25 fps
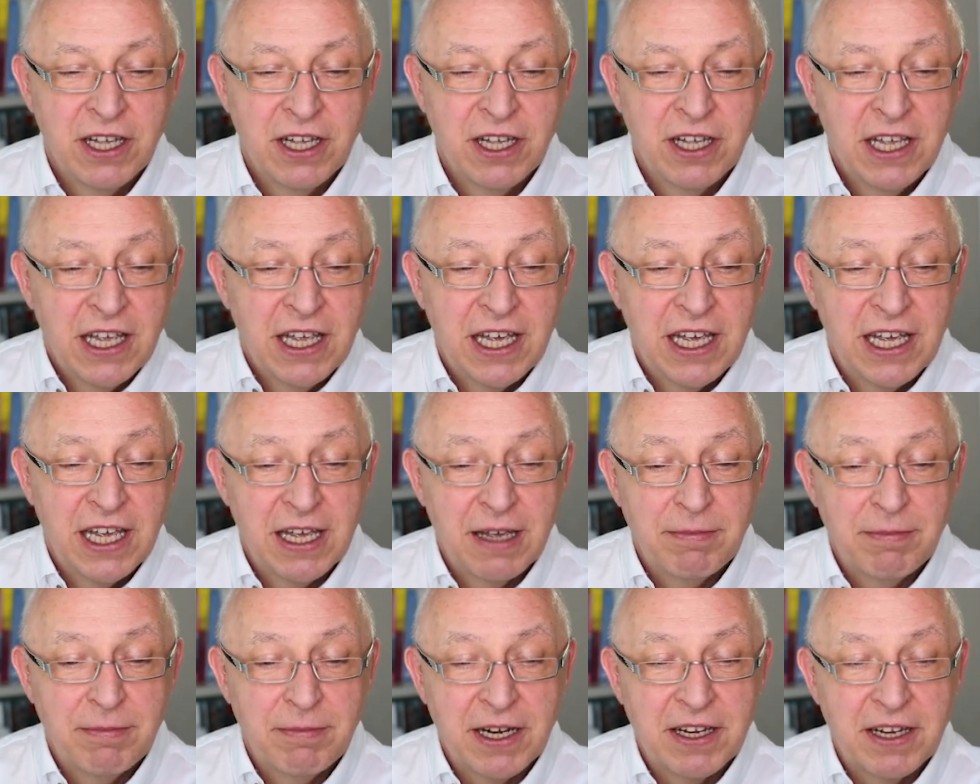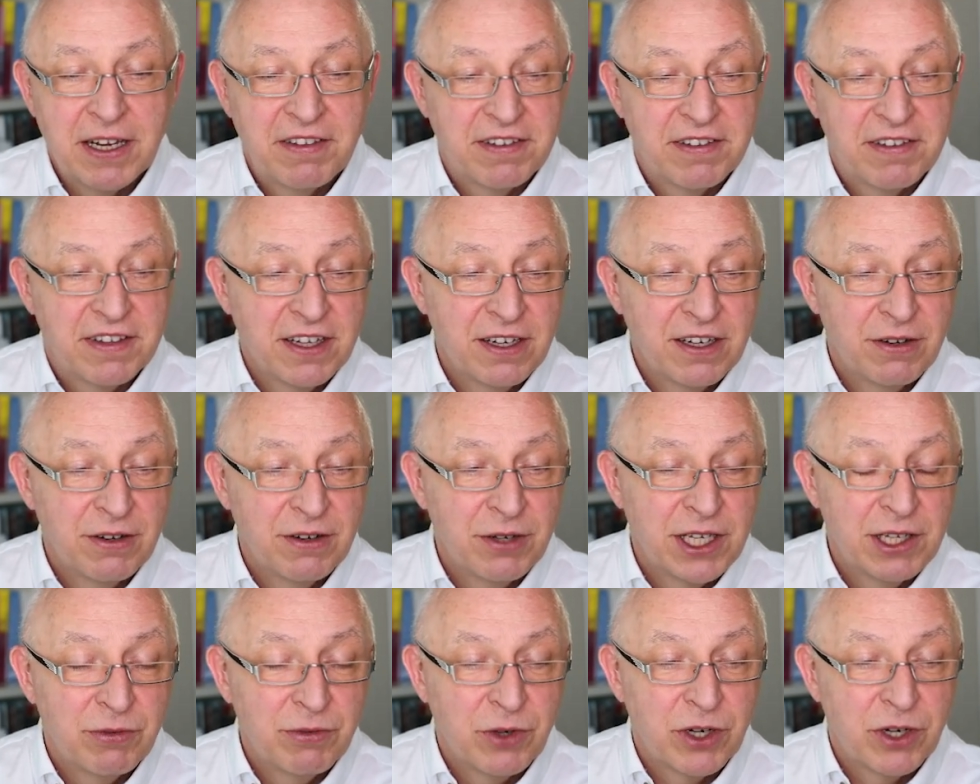But it's still
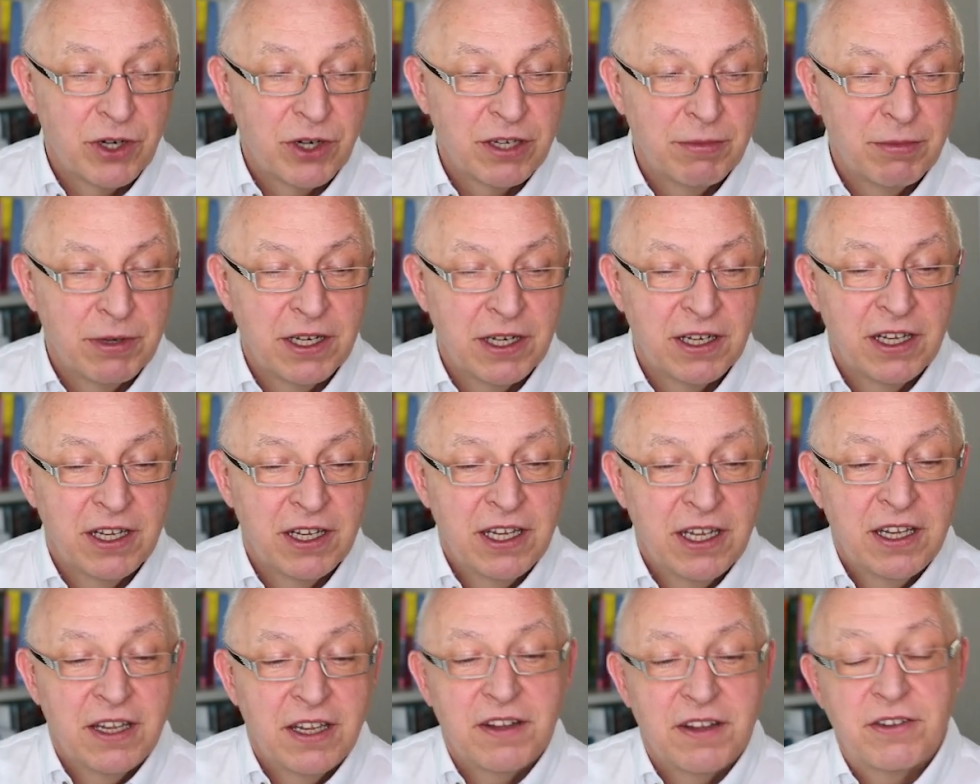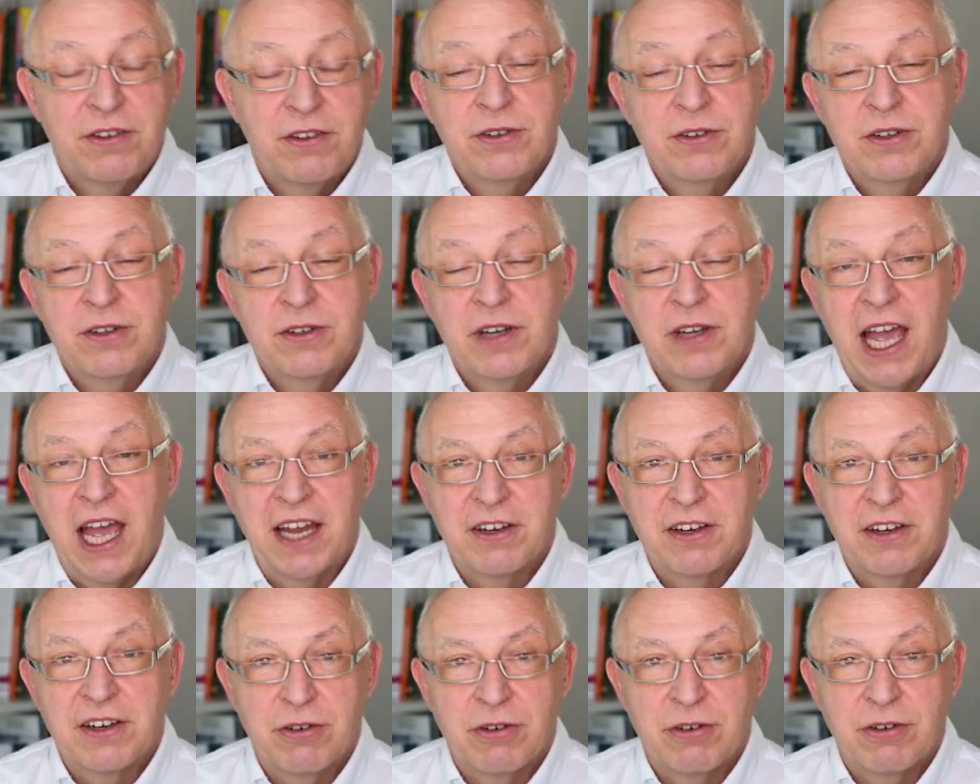workable to add
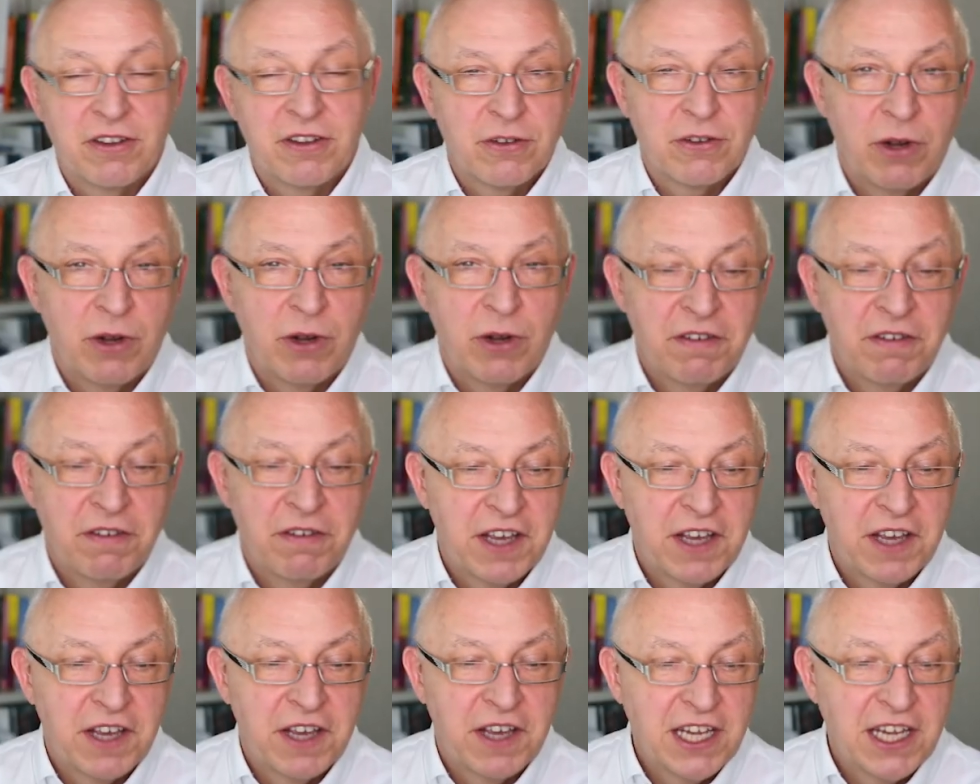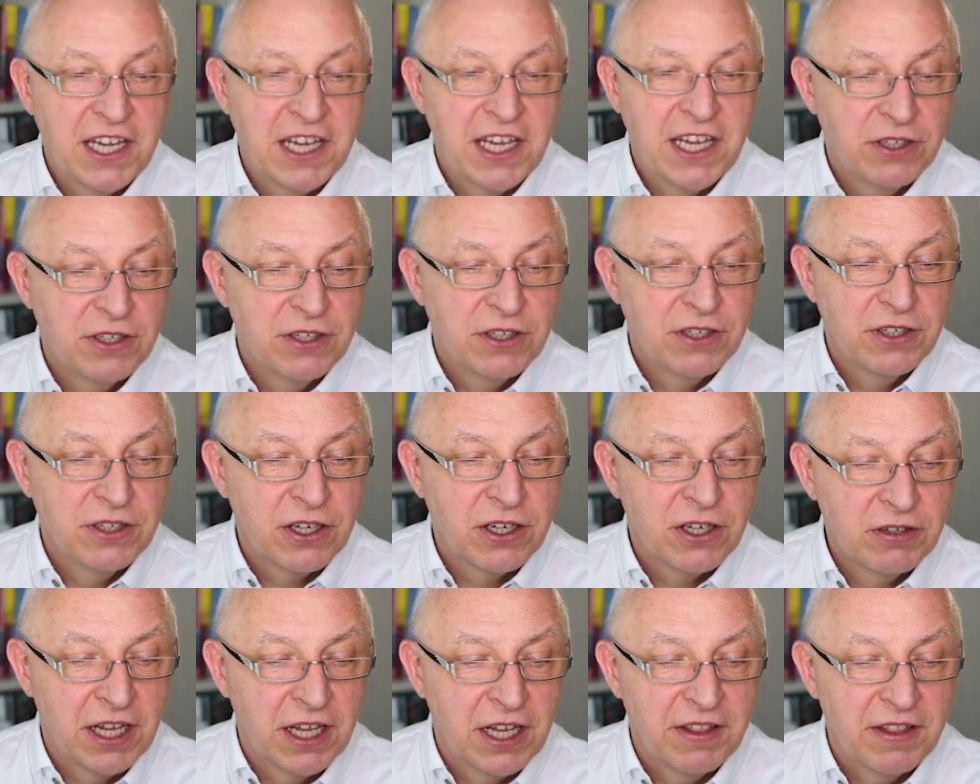const qualification to your code,
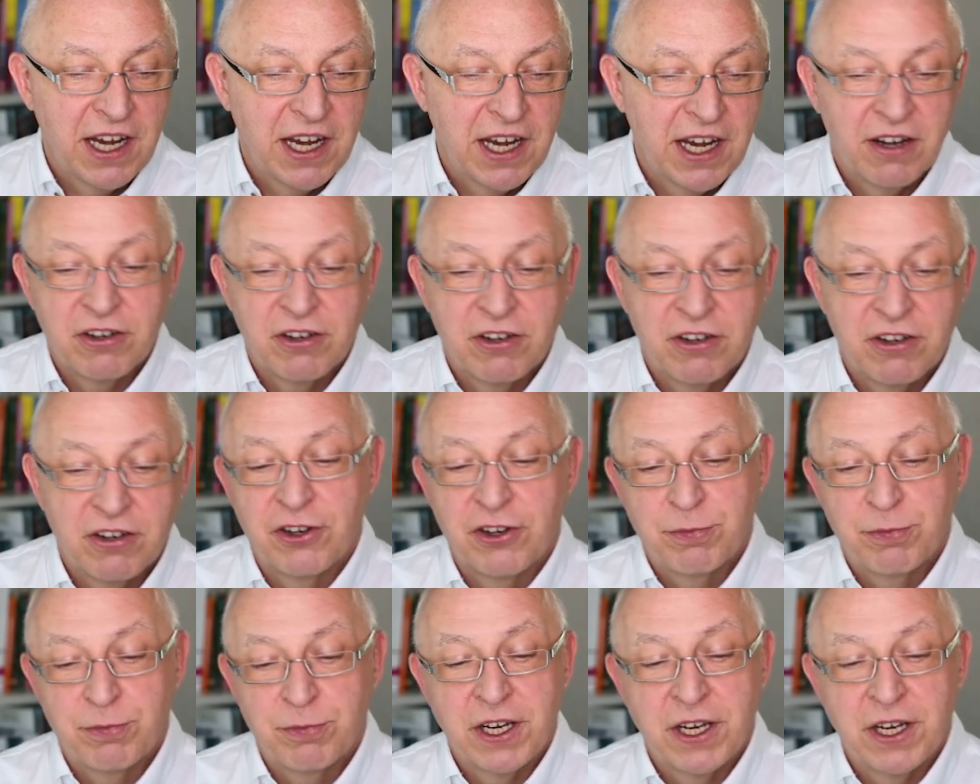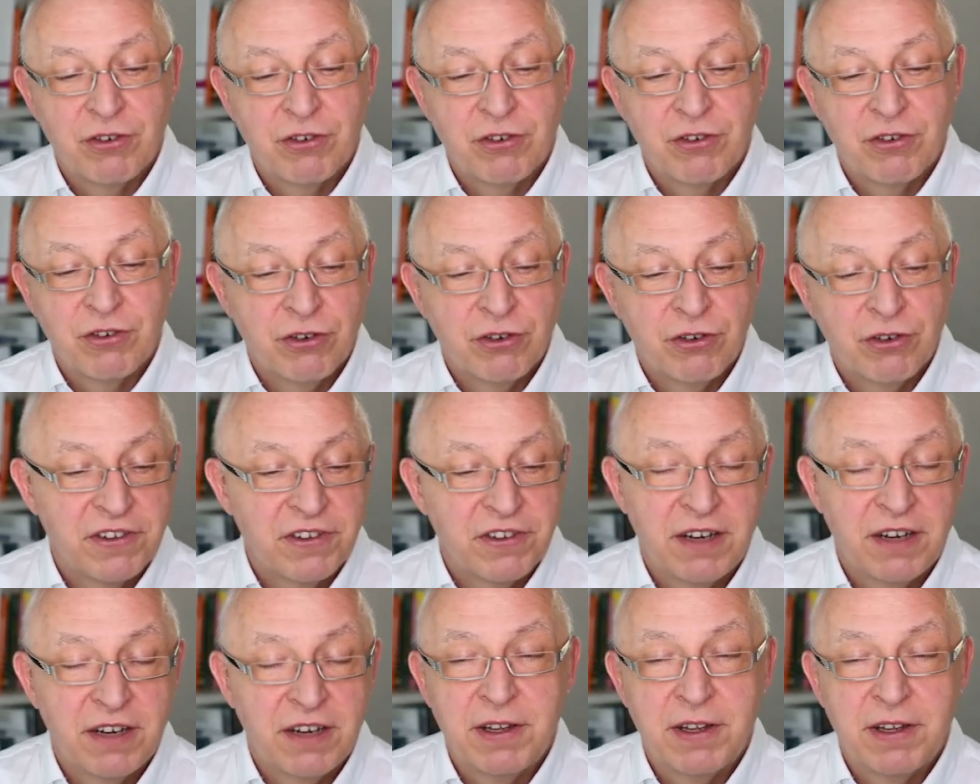and there are corresponding rules in
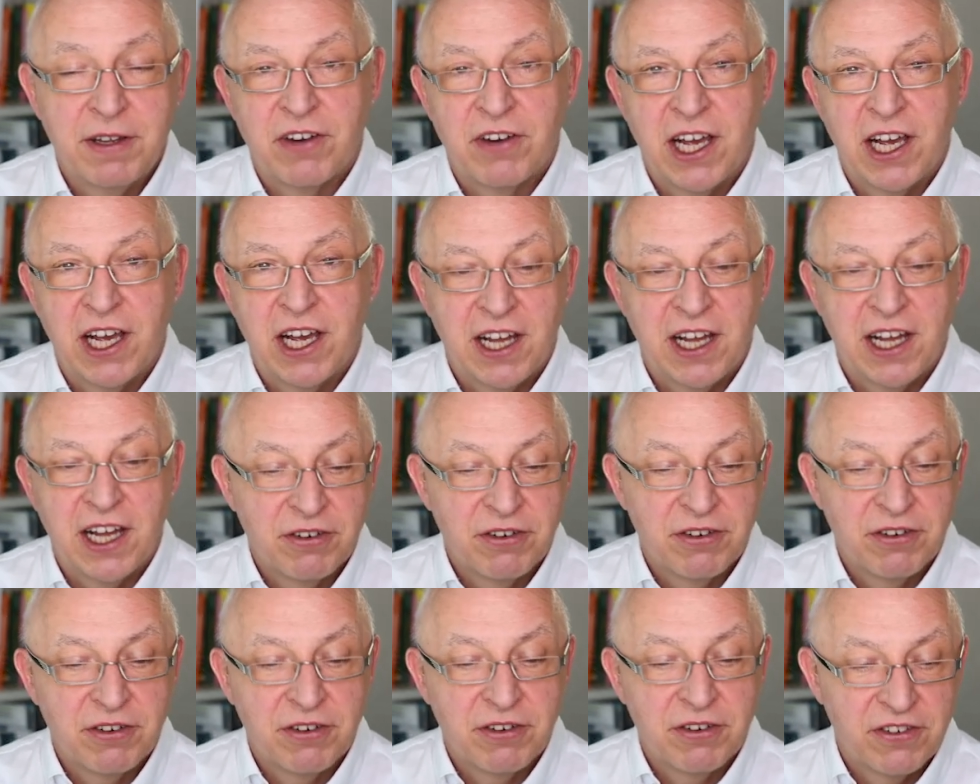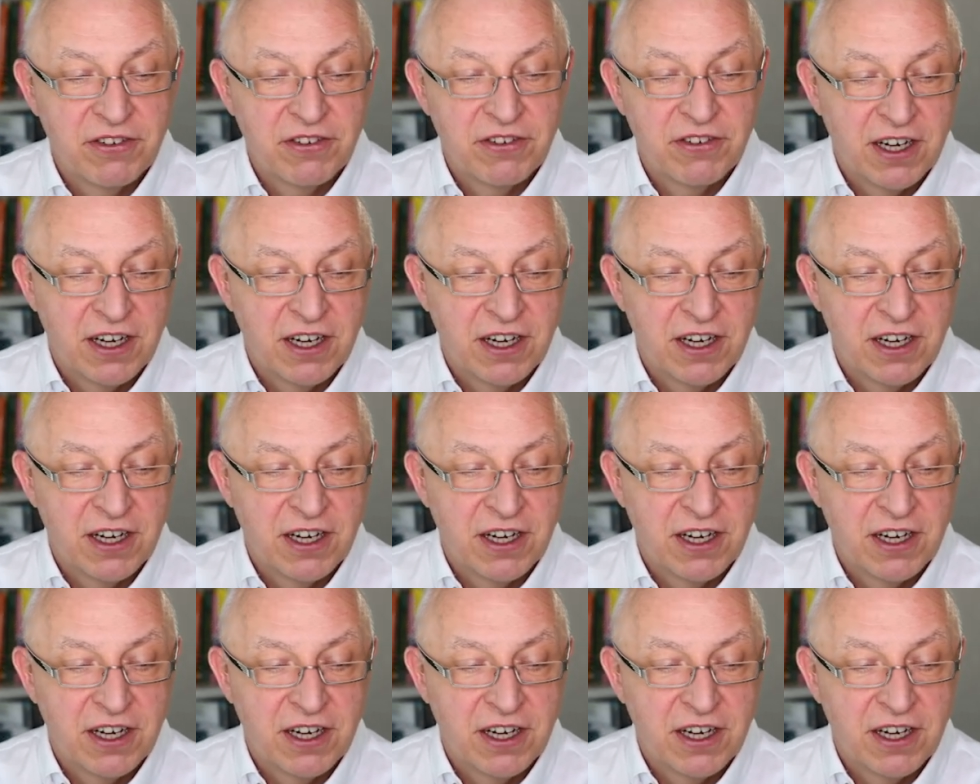MISRA and AutoSAR,